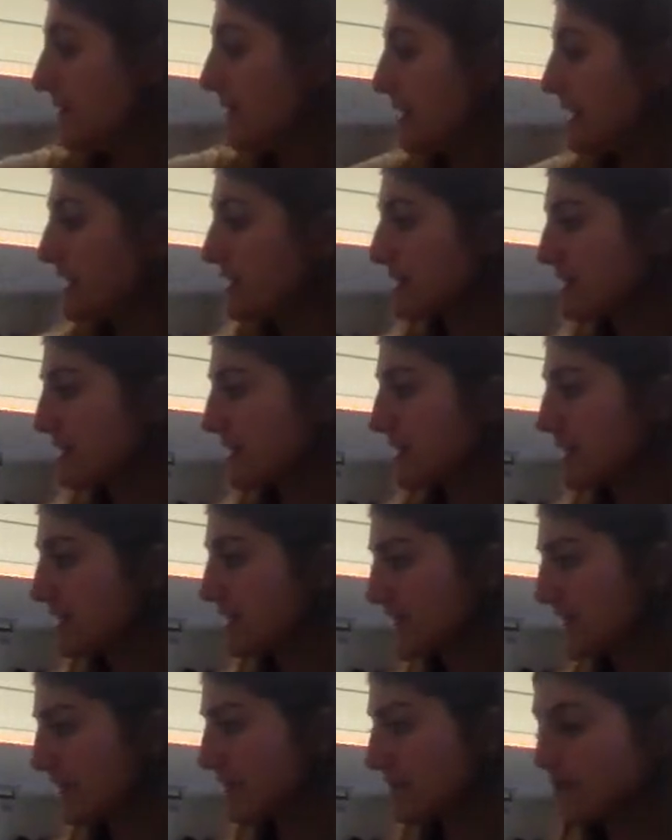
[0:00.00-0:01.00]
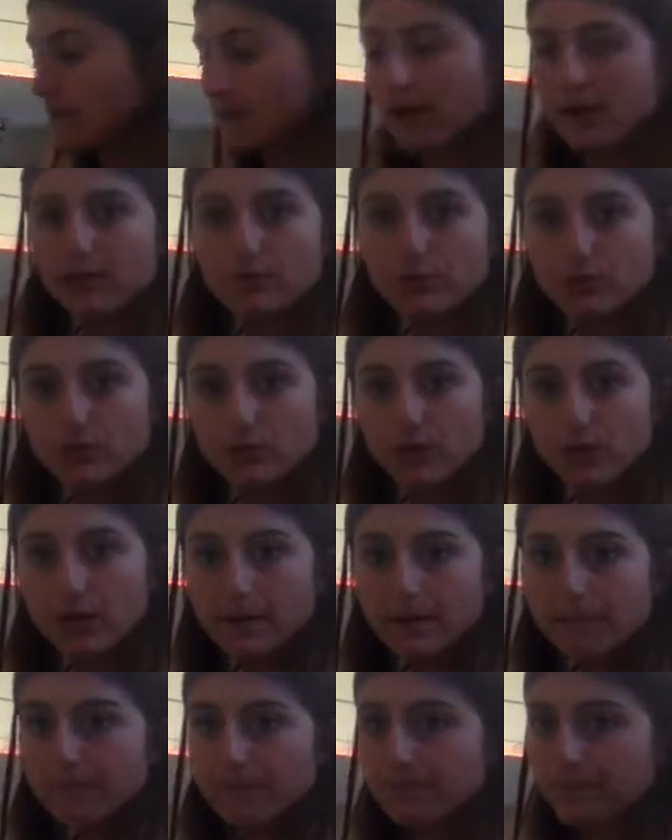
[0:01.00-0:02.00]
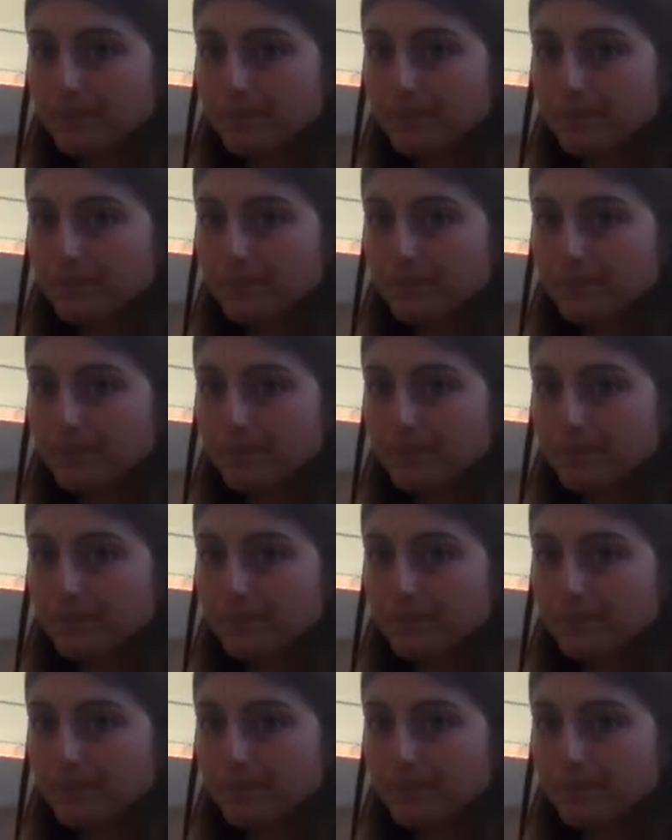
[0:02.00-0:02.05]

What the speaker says: It is the second to bottom drawer.